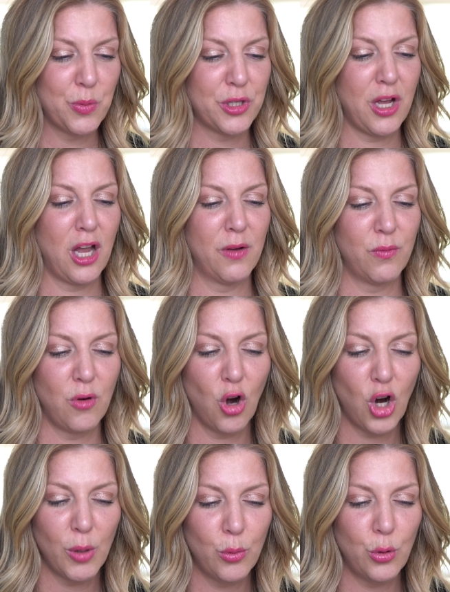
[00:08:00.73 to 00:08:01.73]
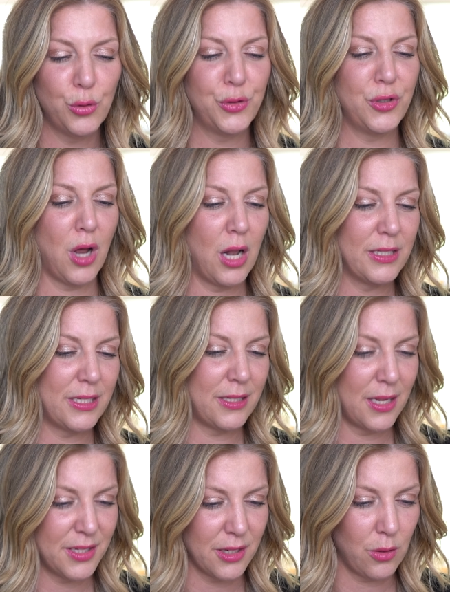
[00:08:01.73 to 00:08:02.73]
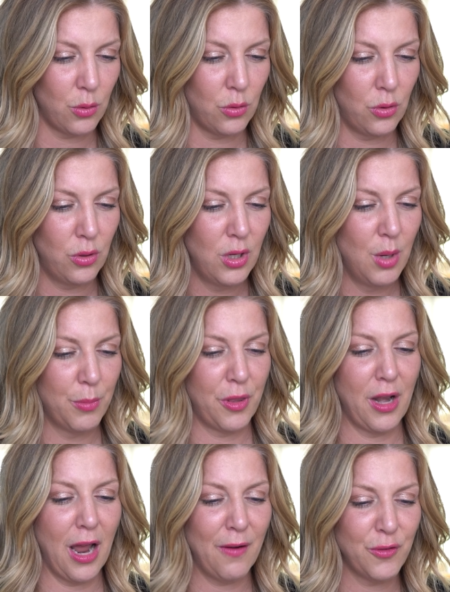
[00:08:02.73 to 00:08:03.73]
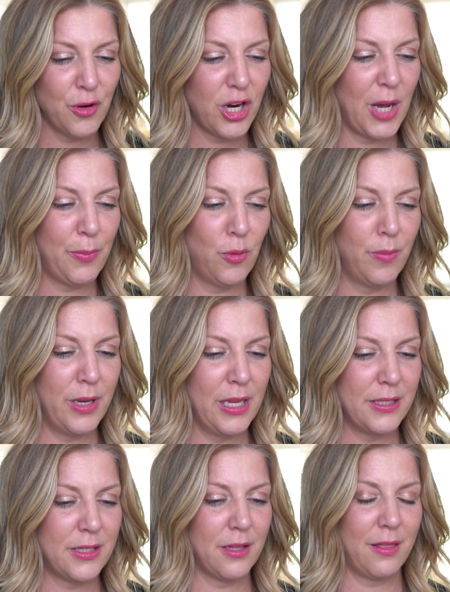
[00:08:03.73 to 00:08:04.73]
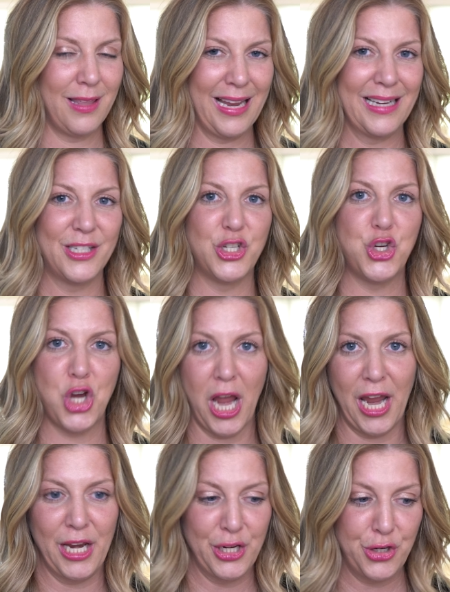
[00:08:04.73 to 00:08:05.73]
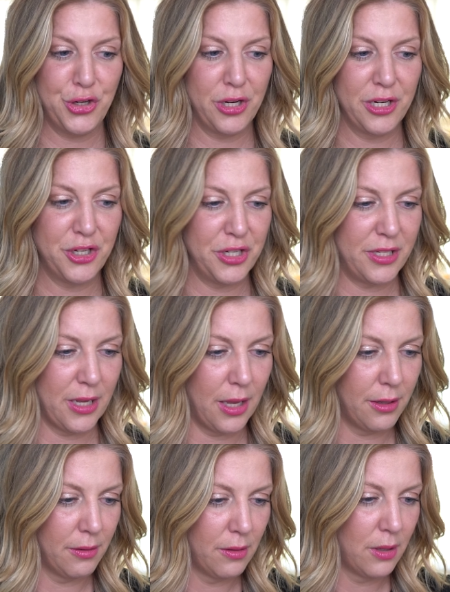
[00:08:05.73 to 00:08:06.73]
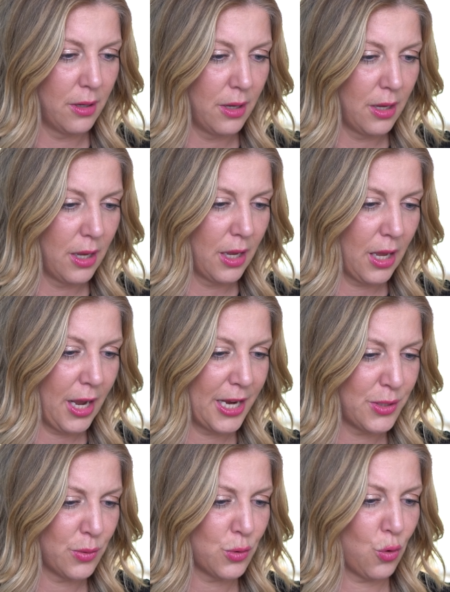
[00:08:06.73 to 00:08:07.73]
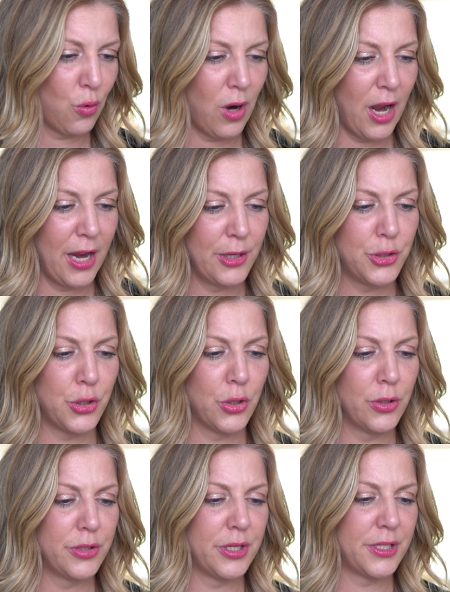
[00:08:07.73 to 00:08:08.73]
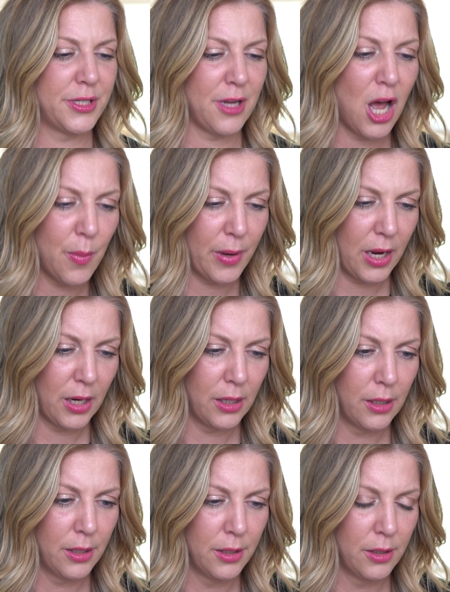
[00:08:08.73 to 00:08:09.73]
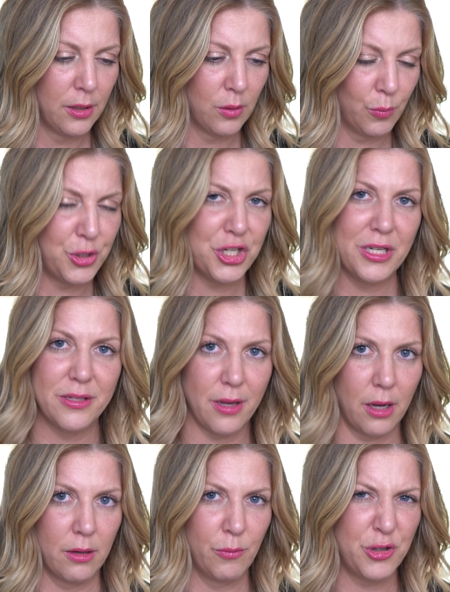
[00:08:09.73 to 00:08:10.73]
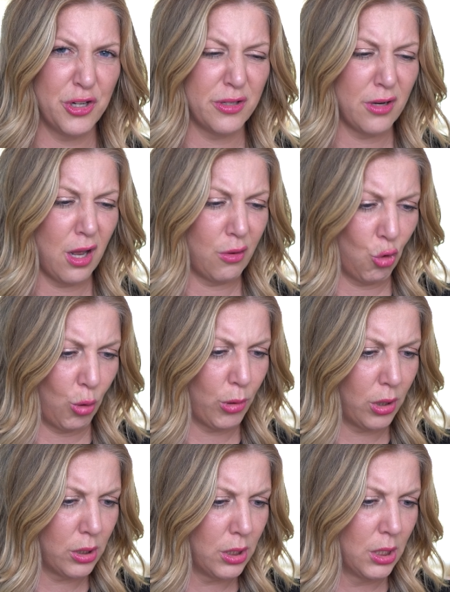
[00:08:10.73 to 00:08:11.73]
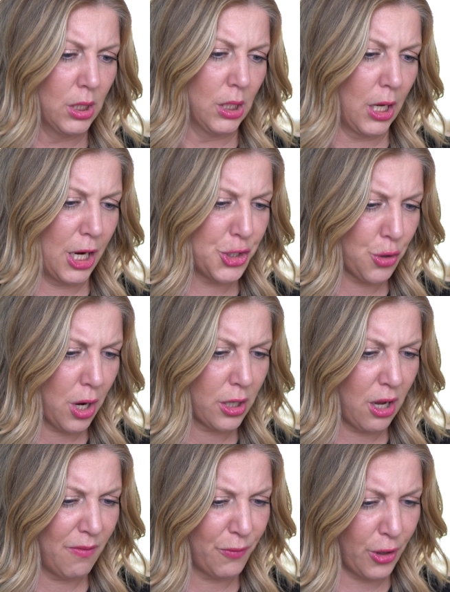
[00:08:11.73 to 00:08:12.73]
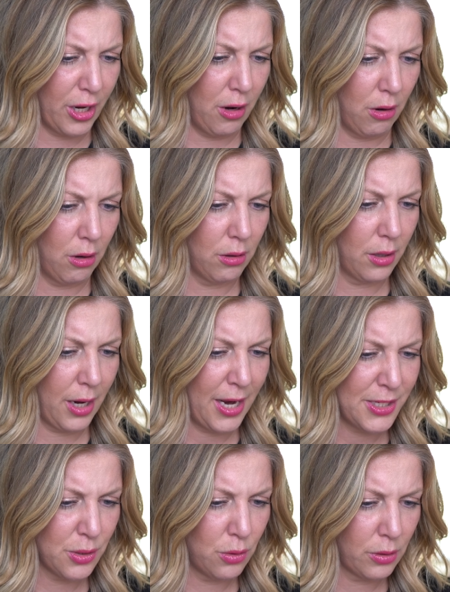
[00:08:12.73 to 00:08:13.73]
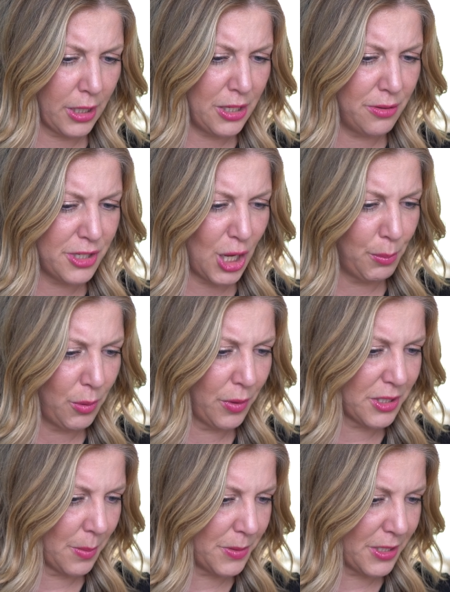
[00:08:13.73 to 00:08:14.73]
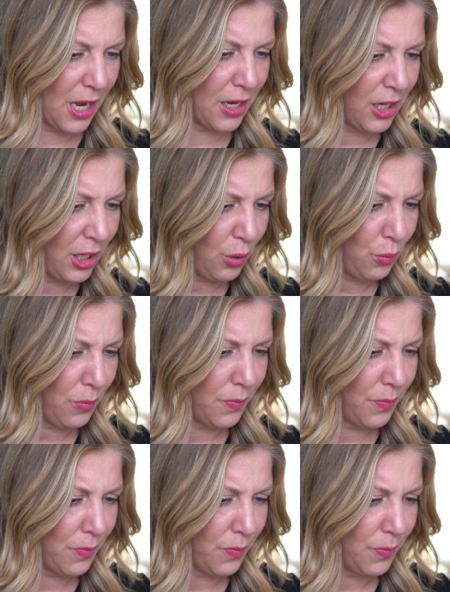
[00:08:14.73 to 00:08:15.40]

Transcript: was kind of garbled, nonsensical. But then after a couple minutes, things changed, she said. Hazel's crying turned to sobbing, which is not normal. I tried comforting her. Hazel, can you tell me what's upsetting you?